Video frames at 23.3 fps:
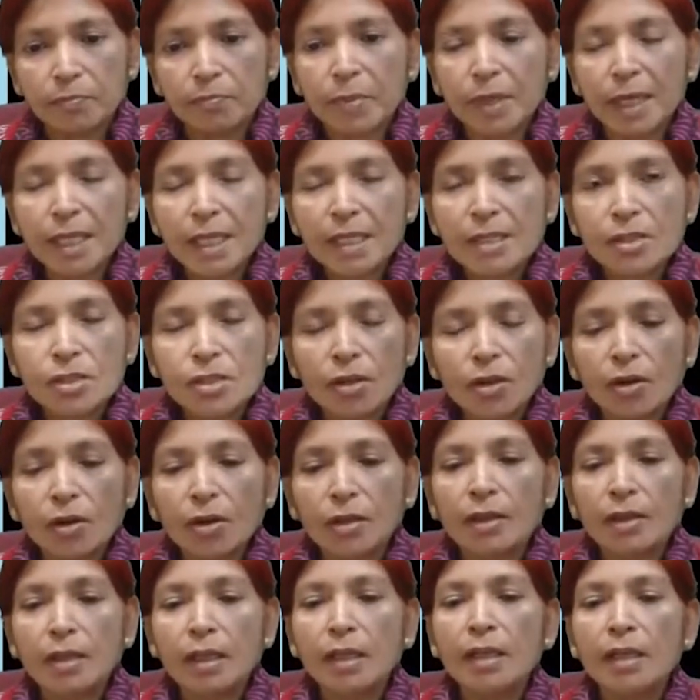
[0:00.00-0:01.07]
based
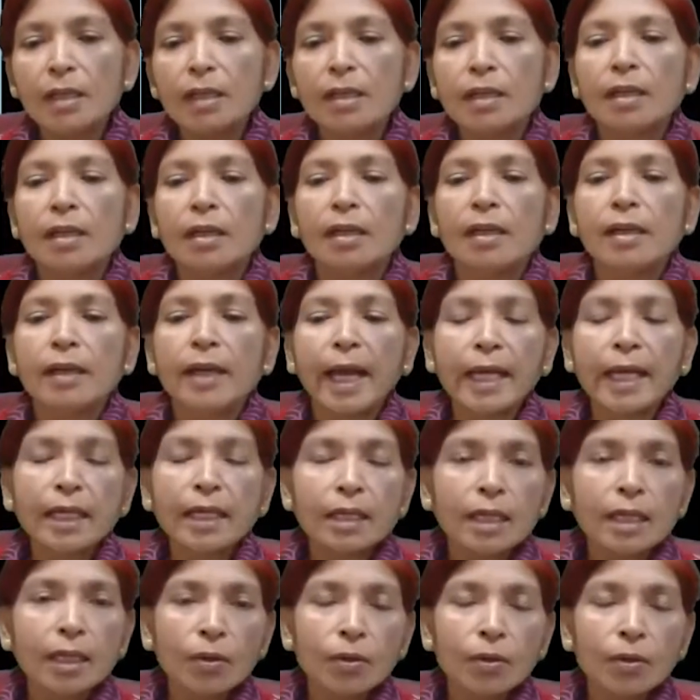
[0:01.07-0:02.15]
on the
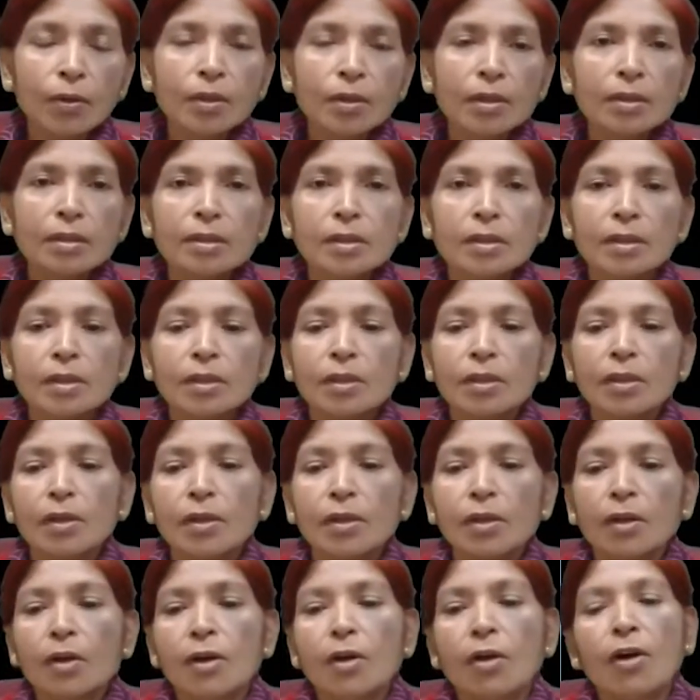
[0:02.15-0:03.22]
likelihood
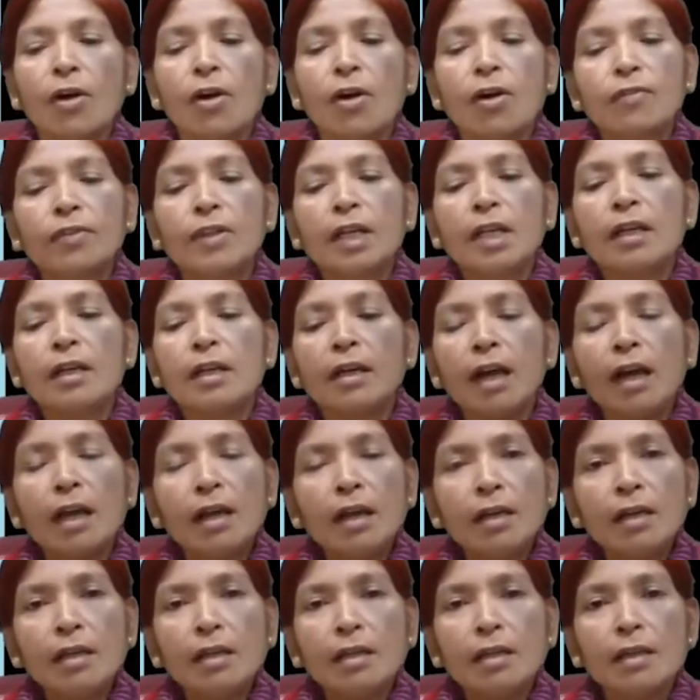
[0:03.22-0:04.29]
of the
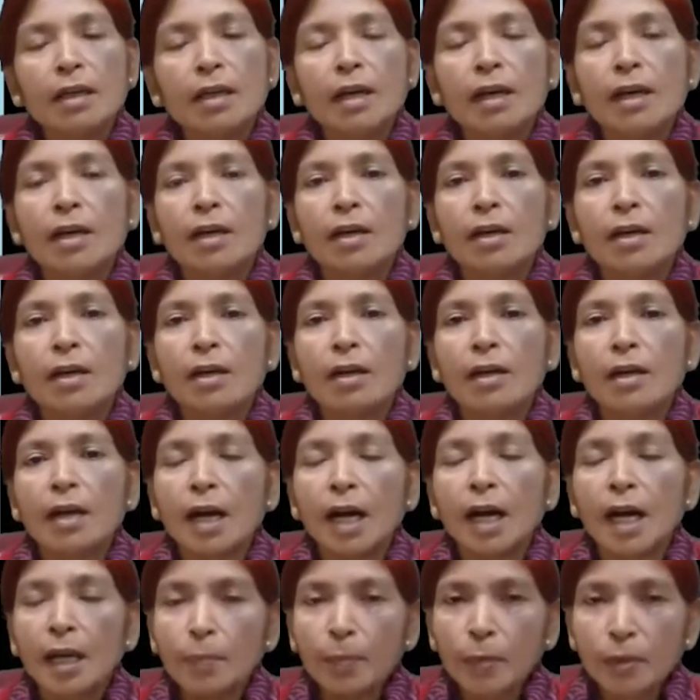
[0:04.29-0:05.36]
null
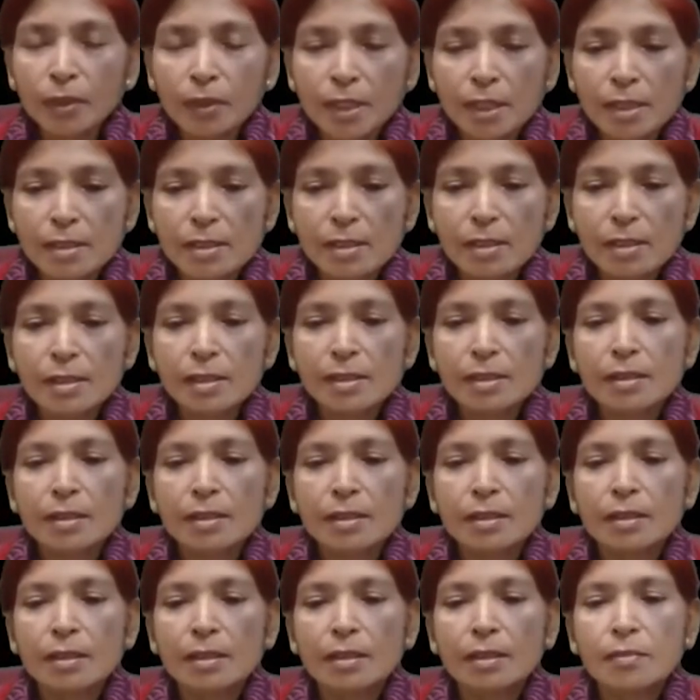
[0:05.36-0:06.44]
hypothesis
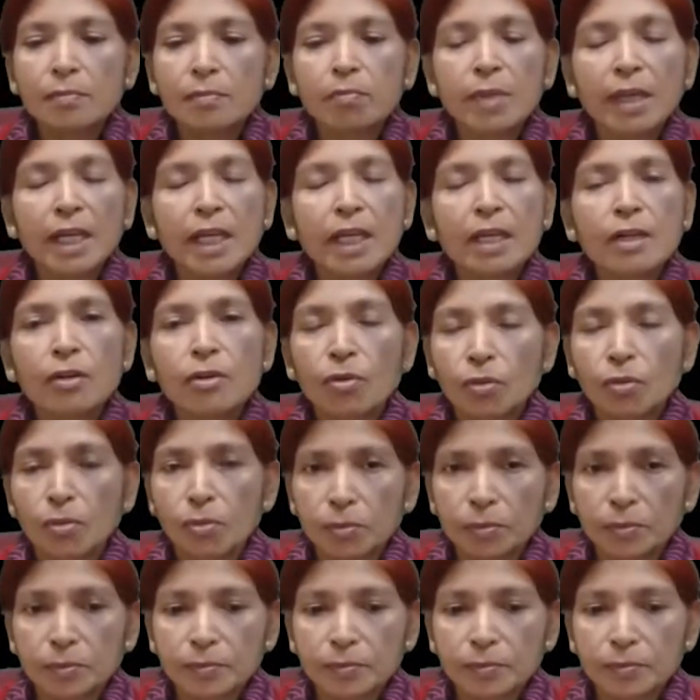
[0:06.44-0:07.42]
being true.